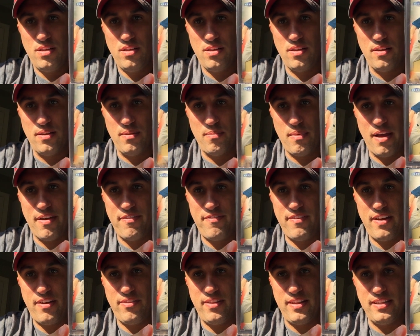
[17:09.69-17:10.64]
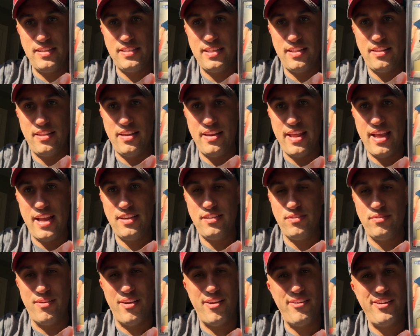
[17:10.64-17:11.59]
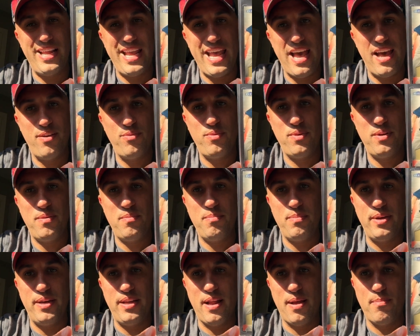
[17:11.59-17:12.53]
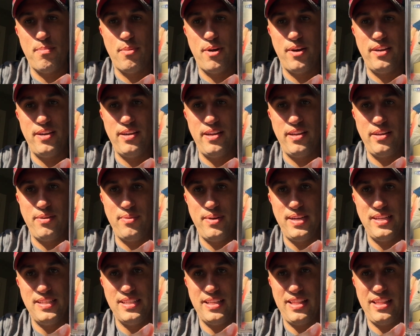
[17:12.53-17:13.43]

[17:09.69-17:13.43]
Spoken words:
I found this at the National. I already had one, but I bought it anyways.